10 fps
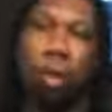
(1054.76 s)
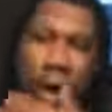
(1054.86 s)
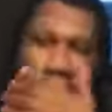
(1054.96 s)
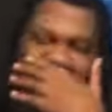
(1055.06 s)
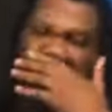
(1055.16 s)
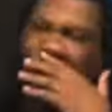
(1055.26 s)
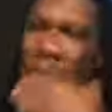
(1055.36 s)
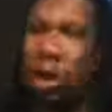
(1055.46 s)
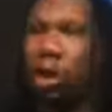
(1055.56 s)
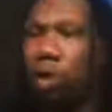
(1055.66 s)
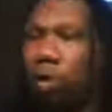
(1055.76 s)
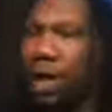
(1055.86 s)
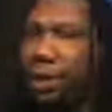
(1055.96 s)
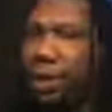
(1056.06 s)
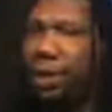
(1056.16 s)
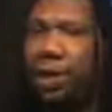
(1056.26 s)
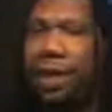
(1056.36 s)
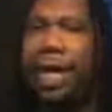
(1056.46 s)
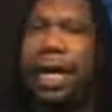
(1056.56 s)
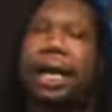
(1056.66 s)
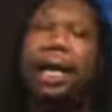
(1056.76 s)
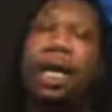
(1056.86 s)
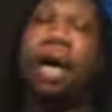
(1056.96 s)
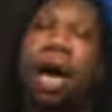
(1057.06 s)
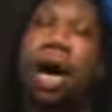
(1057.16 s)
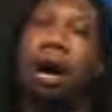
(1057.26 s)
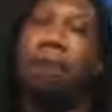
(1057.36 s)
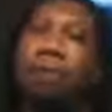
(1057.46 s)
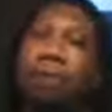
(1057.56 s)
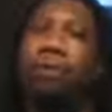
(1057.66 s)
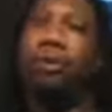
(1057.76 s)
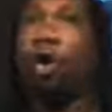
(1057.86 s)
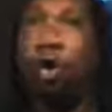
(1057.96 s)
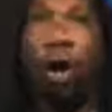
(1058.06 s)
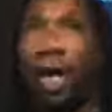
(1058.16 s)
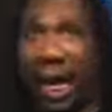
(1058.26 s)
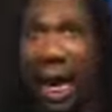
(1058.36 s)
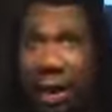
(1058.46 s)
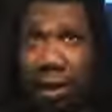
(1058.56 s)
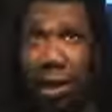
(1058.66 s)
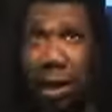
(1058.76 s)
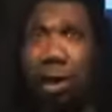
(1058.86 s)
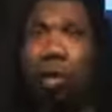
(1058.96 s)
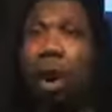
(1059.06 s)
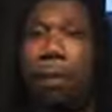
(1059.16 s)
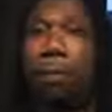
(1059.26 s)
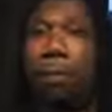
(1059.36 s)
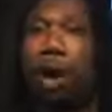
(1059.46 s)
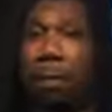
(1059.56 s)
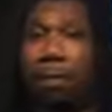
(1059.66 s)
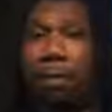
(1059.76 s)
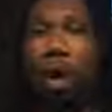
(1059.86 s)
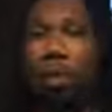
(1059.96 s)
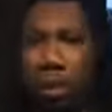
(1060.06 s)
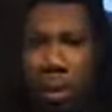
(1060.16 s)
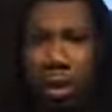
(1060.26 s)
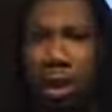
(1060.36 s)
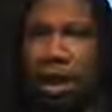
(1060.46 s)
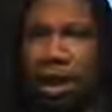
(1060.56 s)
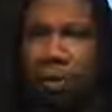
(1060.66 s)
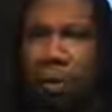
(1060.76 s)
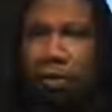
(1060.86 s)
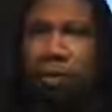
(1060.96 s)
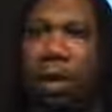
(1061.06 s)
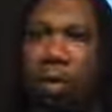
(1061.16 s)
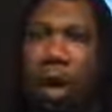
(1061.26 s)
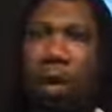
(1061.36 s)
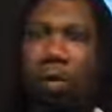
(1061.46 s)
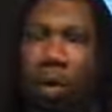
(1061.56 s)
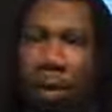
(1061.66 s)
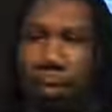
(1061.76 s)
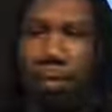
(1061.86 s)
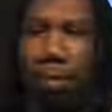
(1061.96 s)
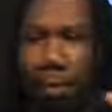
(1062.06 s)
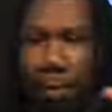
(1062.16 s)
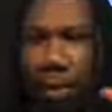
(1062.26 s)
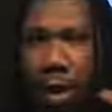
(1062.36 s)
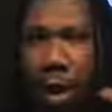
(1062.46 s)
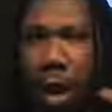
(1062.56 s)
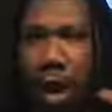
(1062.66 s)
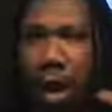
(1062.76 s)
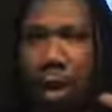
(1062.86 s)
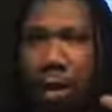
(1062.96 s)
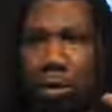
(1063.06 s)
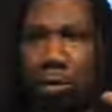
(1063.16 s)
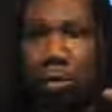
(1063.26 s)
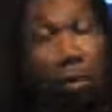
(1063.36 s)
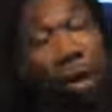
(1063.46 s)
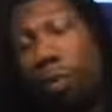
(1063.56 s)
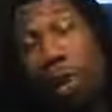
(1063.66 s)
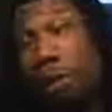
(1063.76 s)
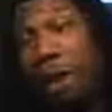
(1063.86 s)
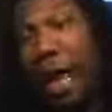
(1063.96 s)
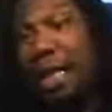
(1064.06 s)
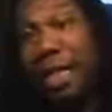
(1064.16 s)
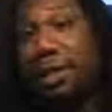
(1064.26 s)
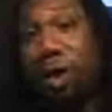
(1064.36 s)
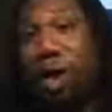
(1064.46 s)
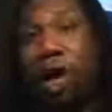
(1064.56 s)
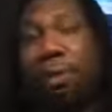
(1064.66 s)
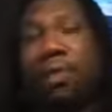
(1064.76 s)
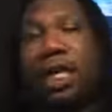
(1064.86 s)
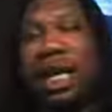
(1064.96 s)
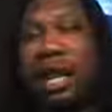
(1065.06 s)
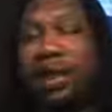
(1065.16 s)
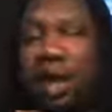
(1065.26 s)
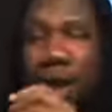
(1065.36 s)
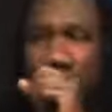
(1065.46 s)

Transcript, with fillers: know what? There's two. There's two answers in there. Yeah. Um, the quick answer. What what what built this movement? What what uh, what what made this all come together